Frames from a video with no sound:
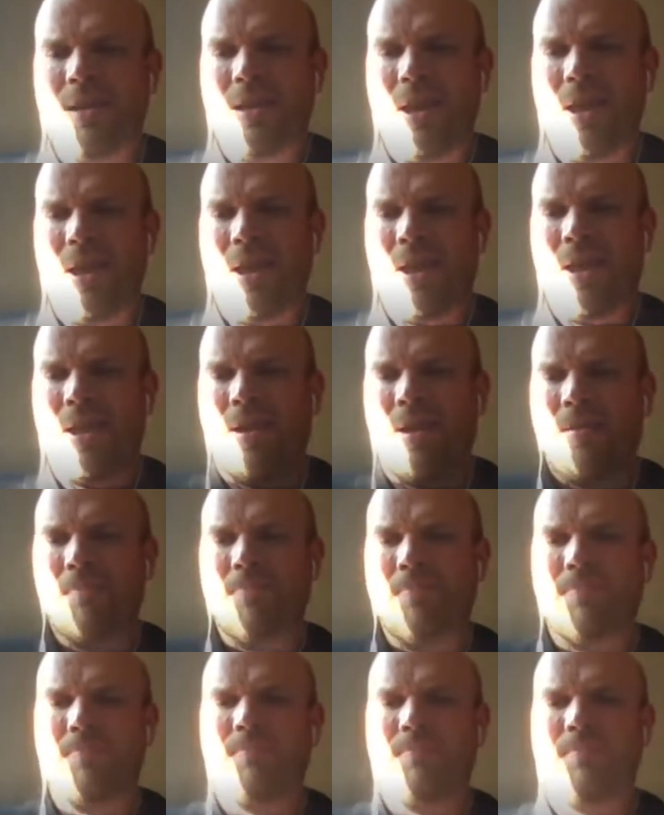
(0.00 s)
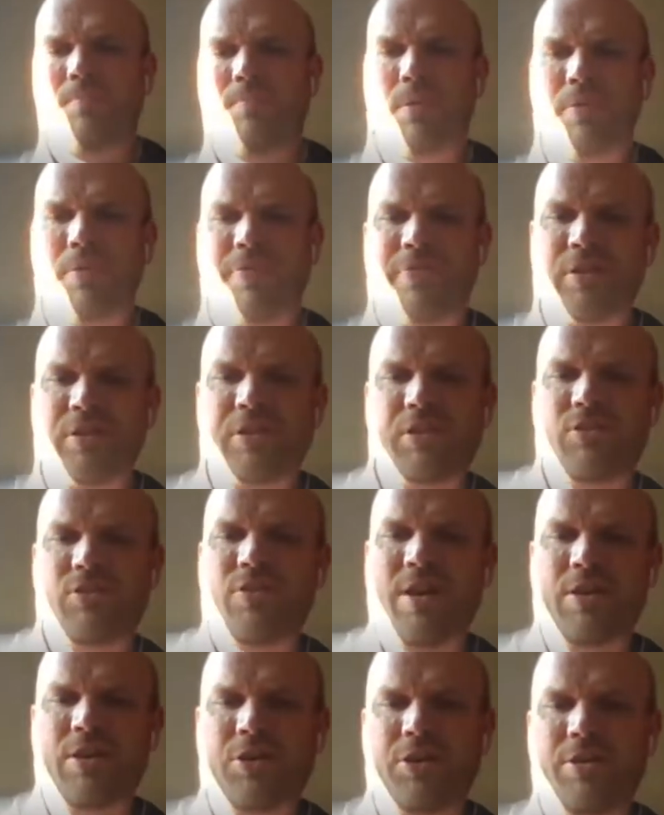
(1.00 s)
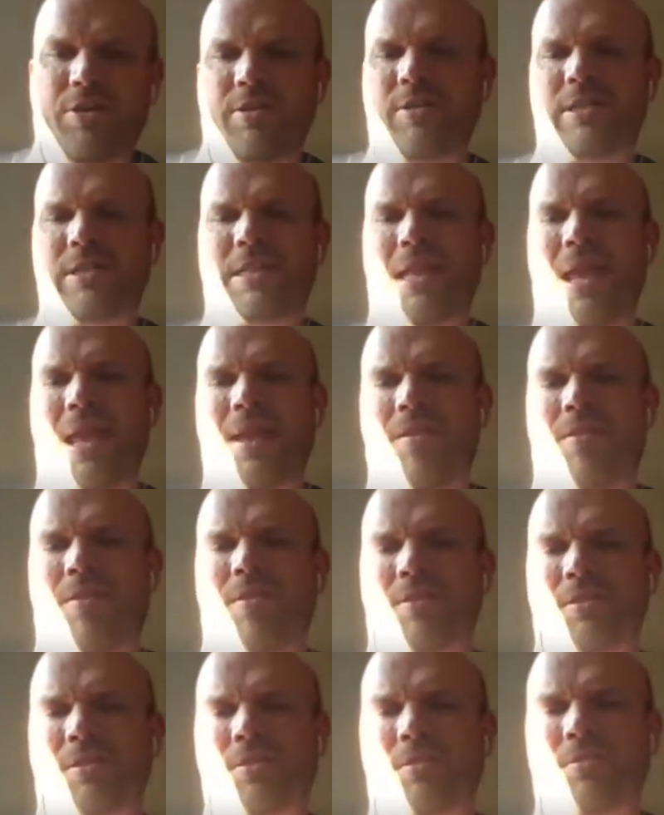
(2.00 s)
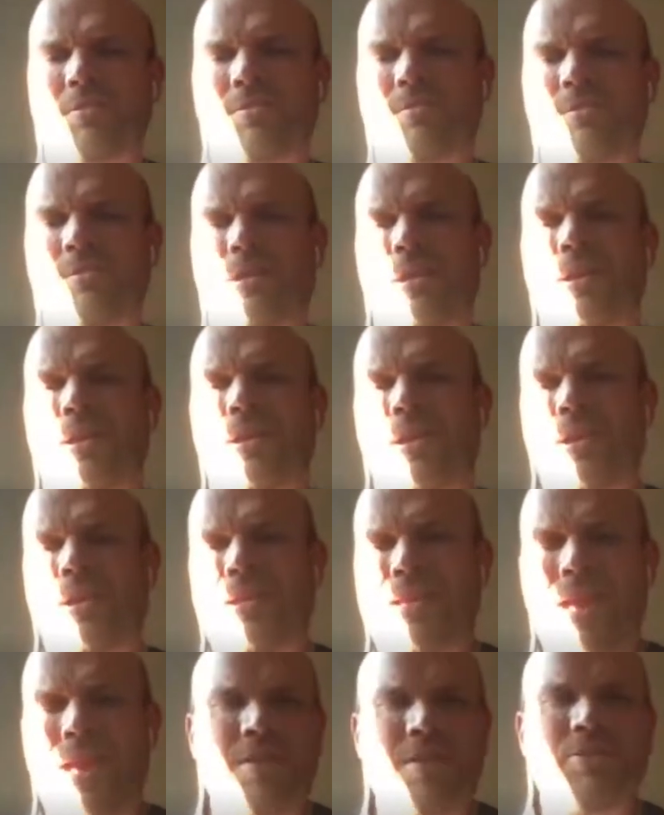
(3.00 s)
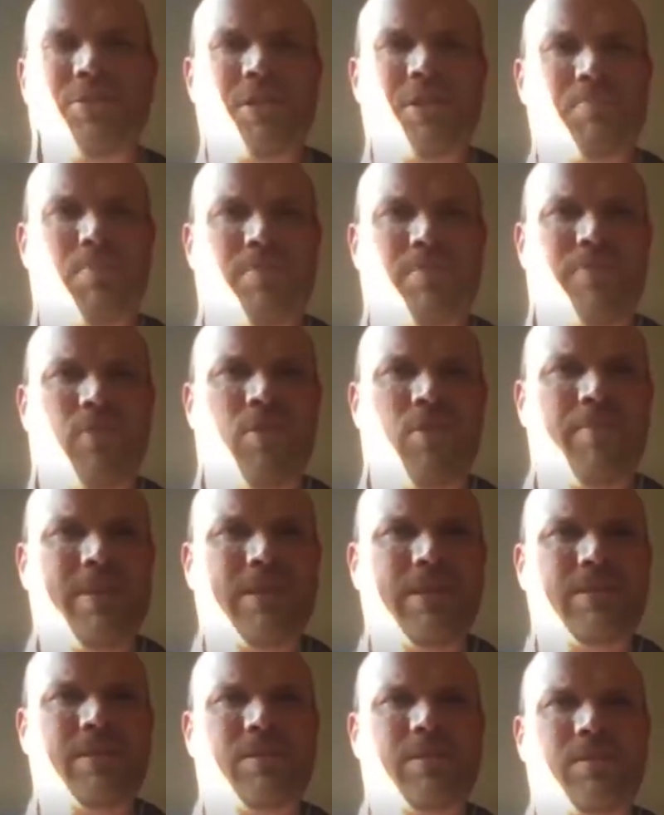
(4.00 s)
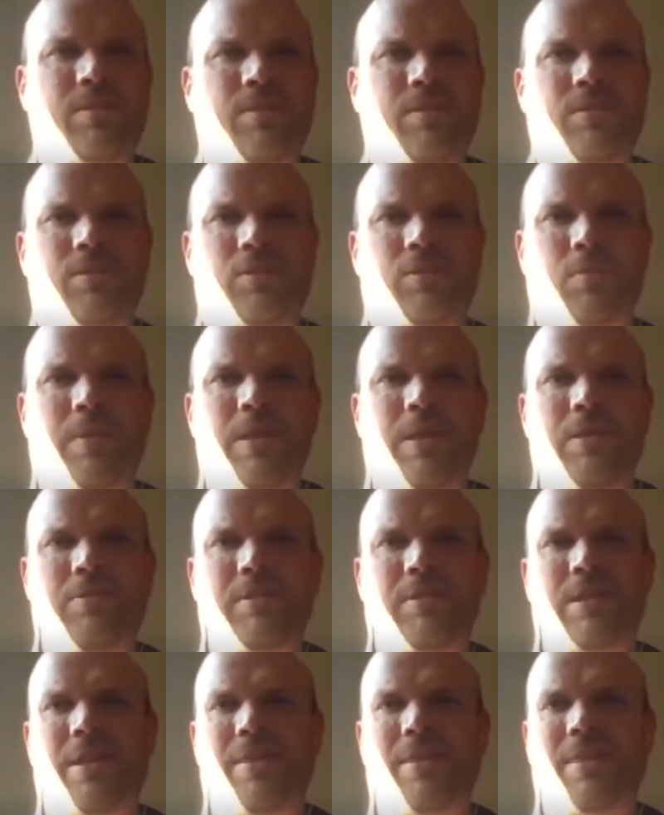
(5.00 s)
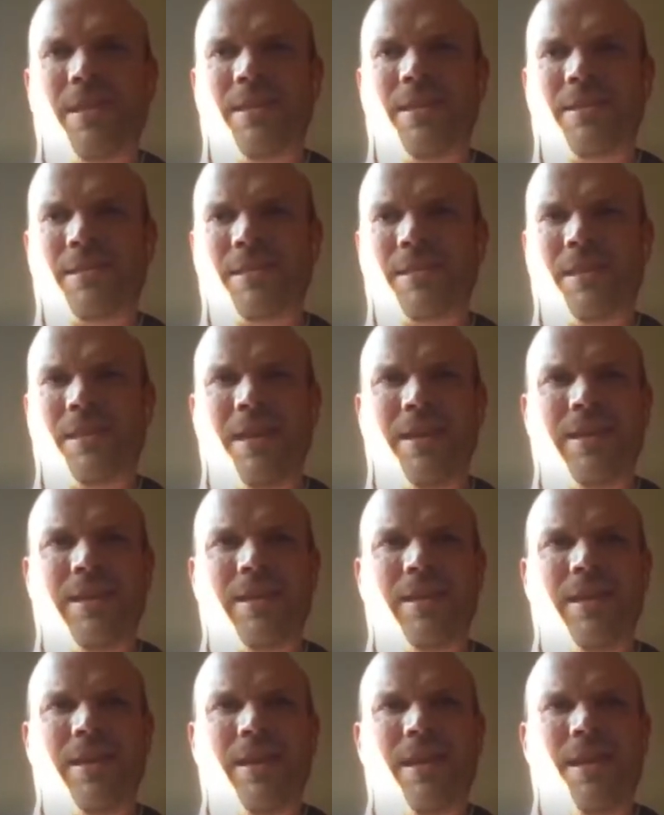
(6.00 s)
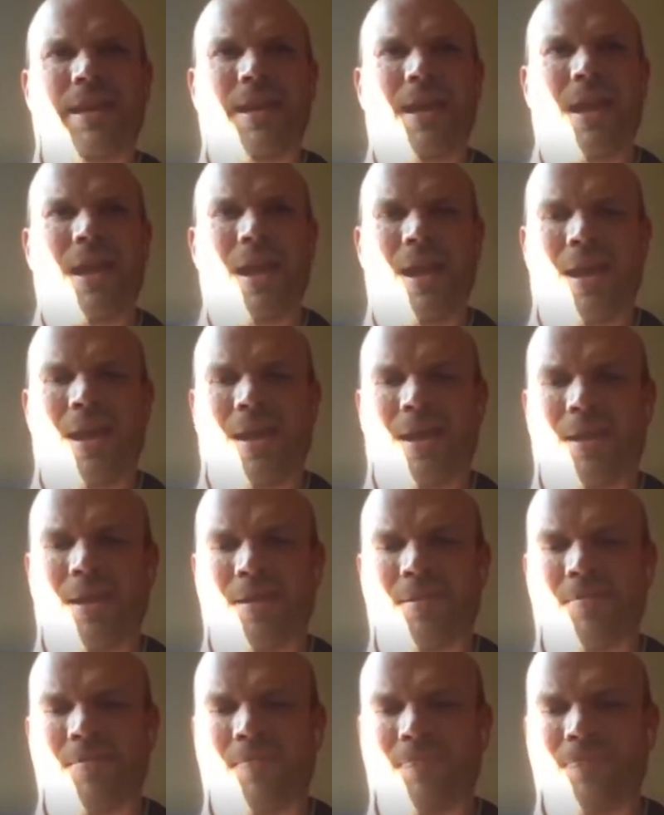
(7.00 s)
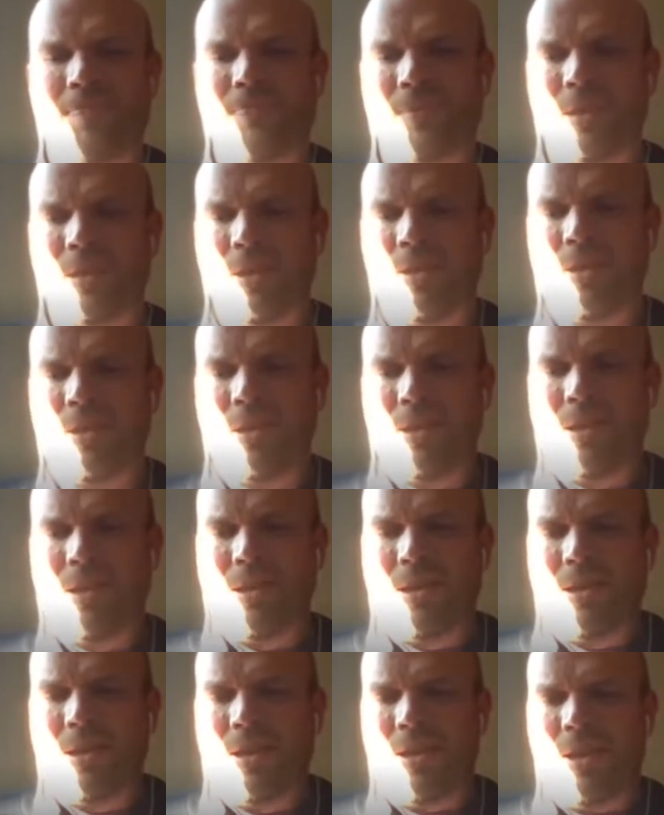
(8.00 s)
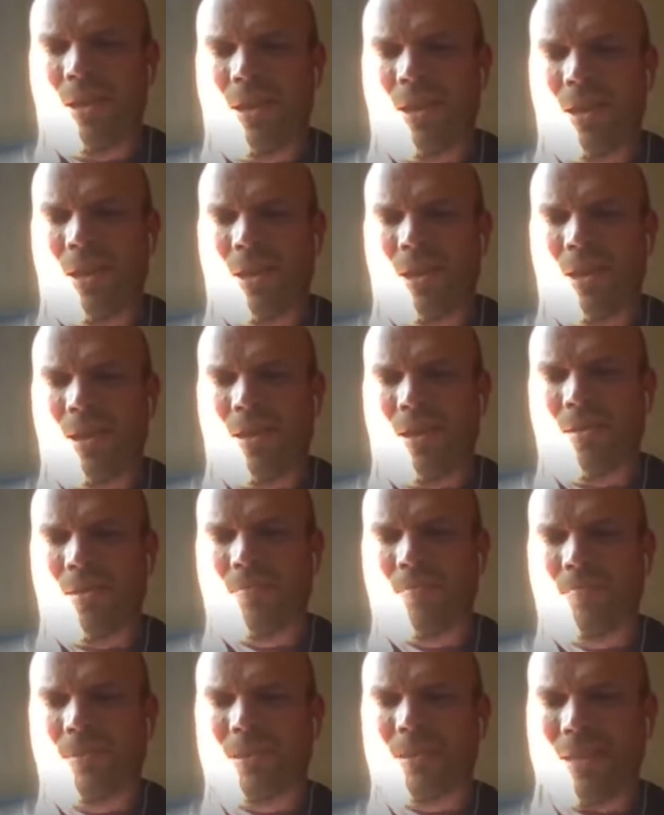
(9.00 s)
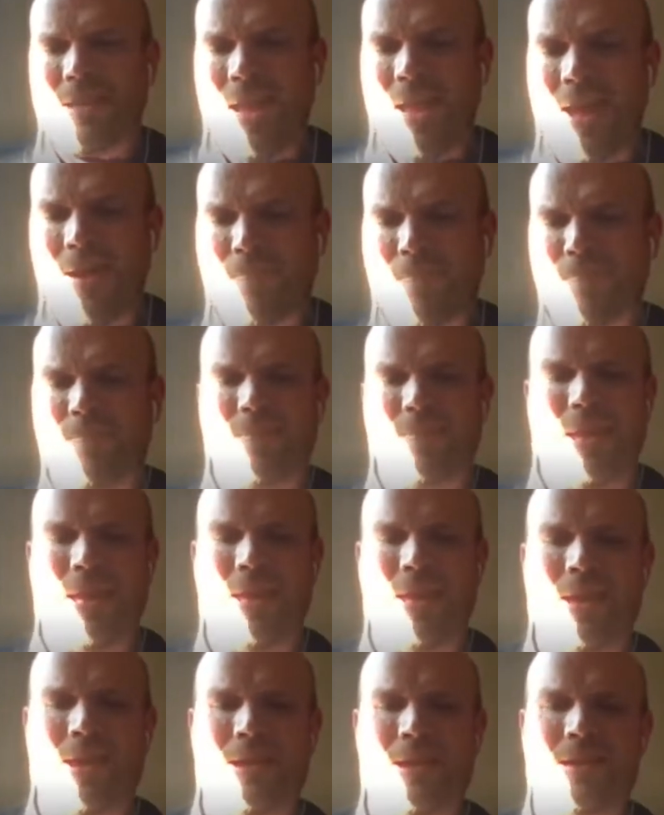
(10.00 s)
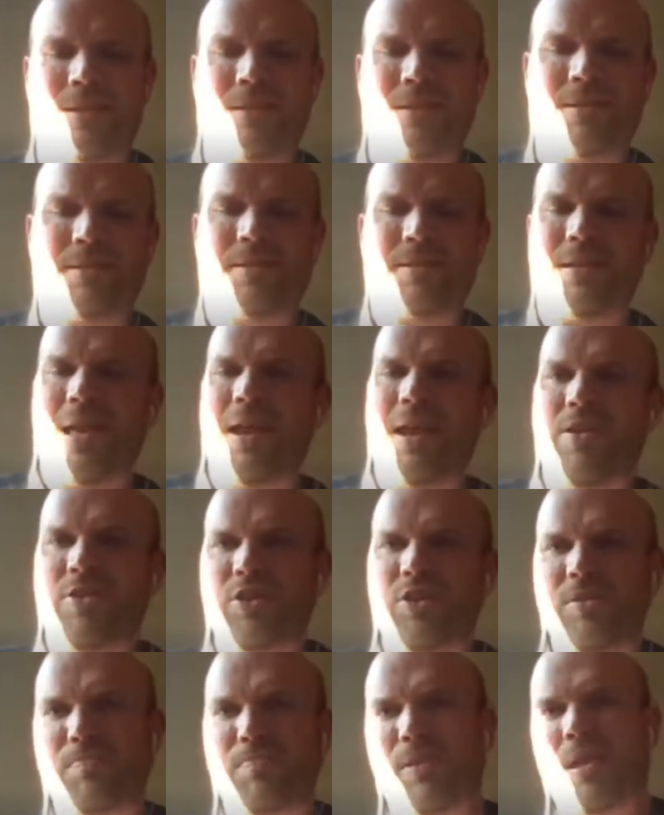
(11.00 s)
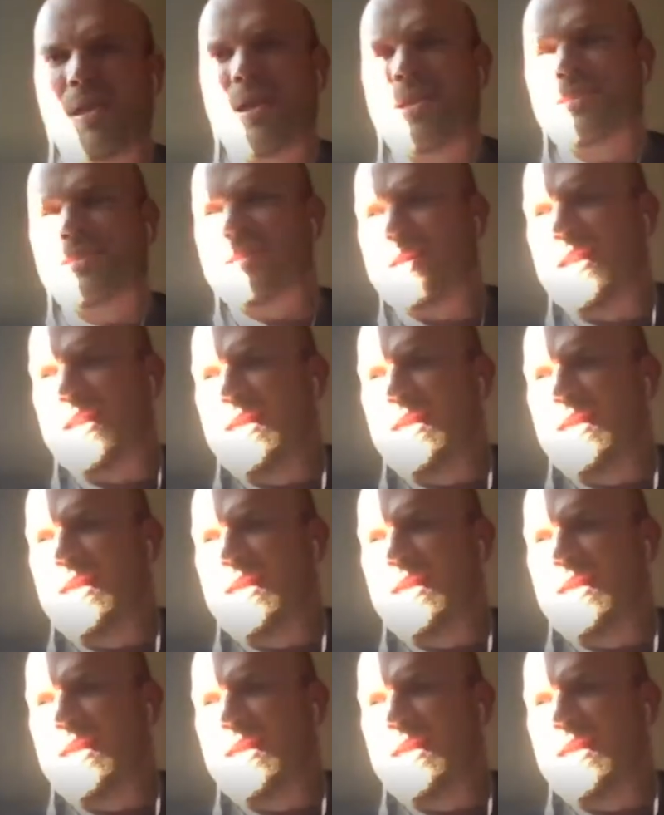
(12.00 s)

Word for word: um, both for structures and also uh, energy performance. So we're using things like um, um, SAP and Energy Plus and